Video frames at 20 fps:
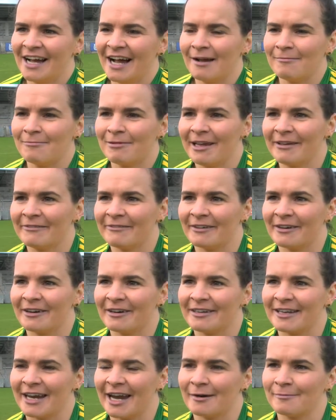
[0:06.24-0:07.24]
I play for
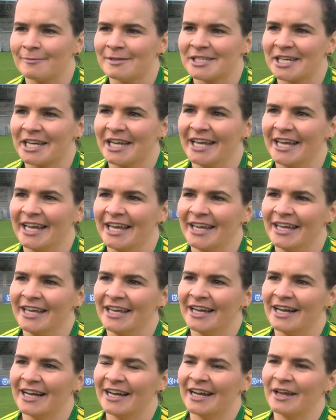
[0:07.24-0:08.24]
G
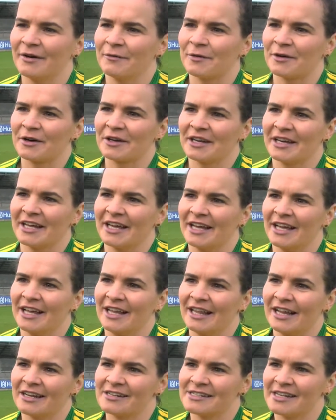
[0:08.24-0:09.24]
and I work in a
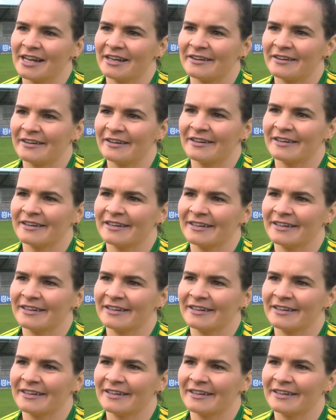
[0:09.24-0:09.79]
leisure centre.